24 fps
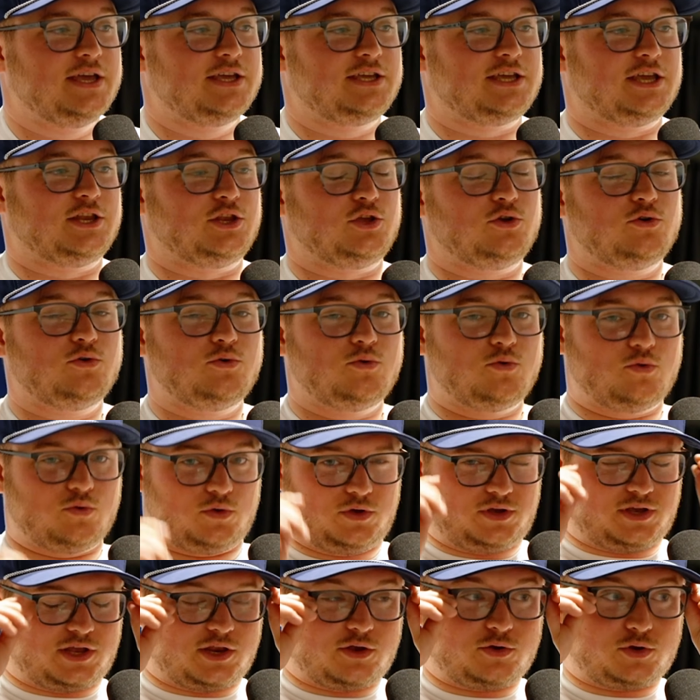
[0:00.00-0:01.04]
Can you
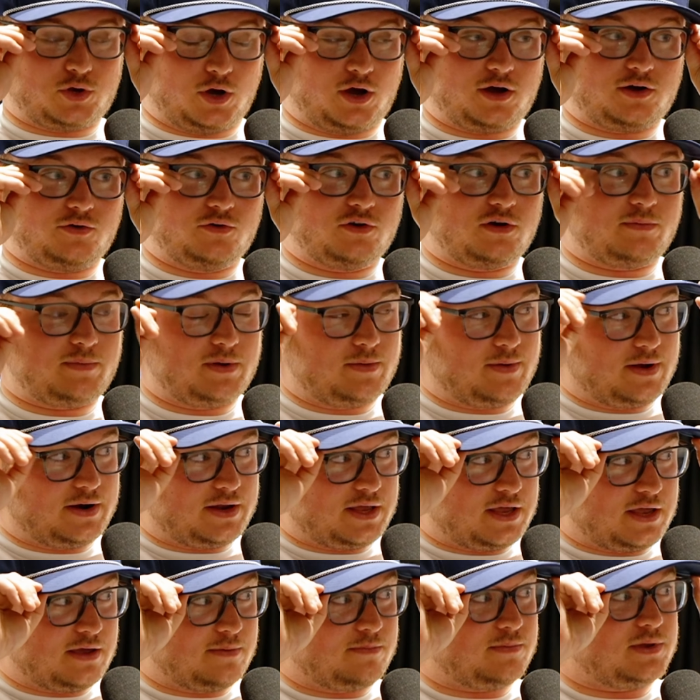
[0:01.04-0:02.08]
can you talk a little bit about
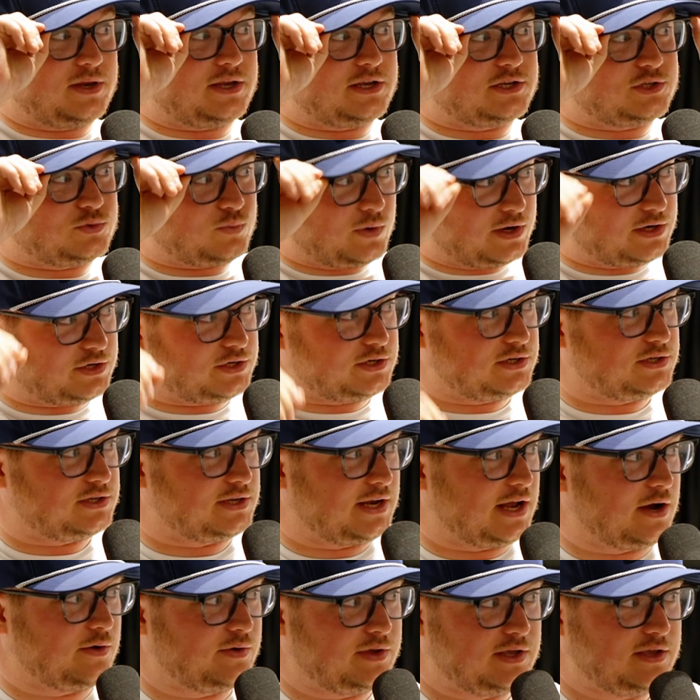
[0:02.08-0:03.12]
him and his wedges
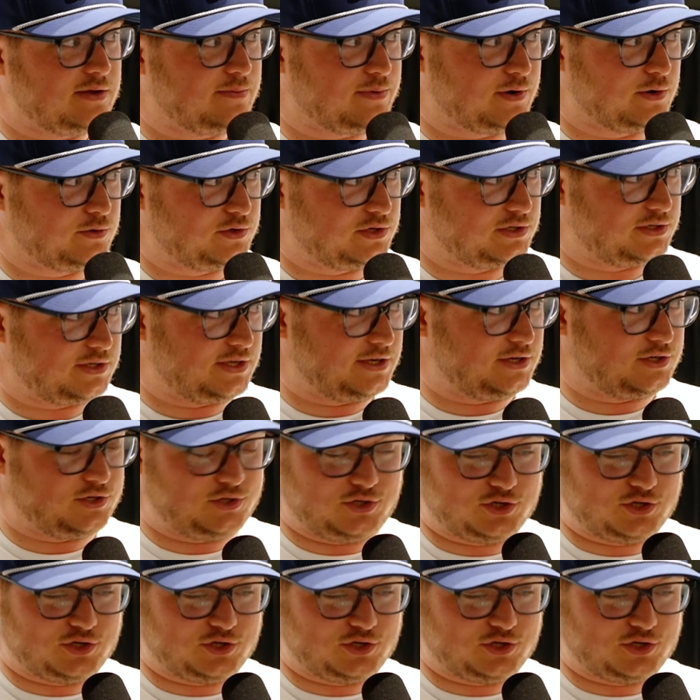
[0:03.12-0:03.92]
and how he approaches things?